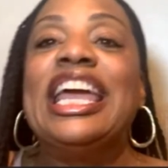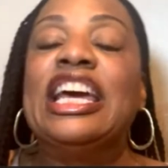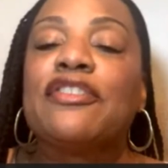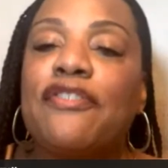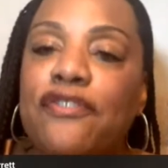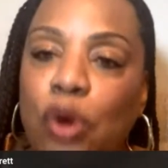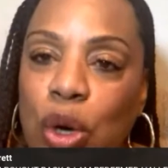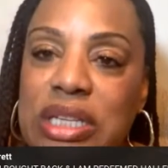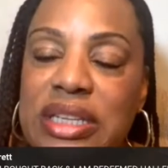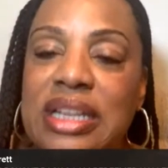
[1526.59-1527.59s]

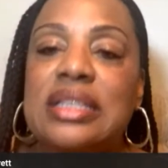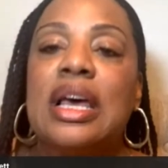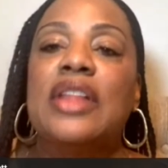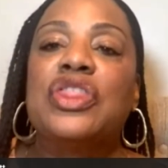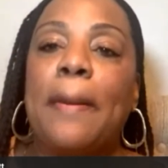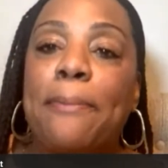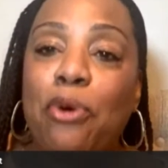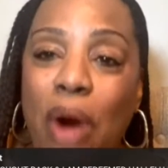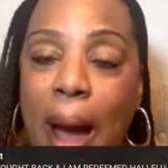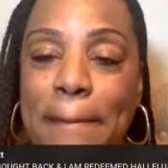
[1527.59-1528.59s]
enforces the
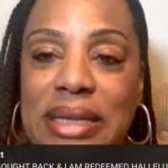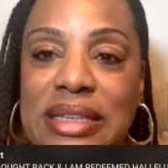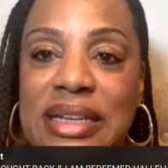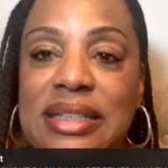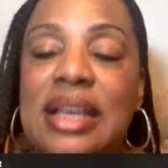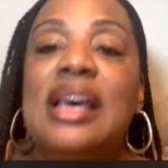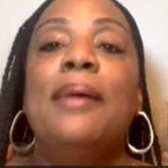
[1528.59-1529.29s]
promises.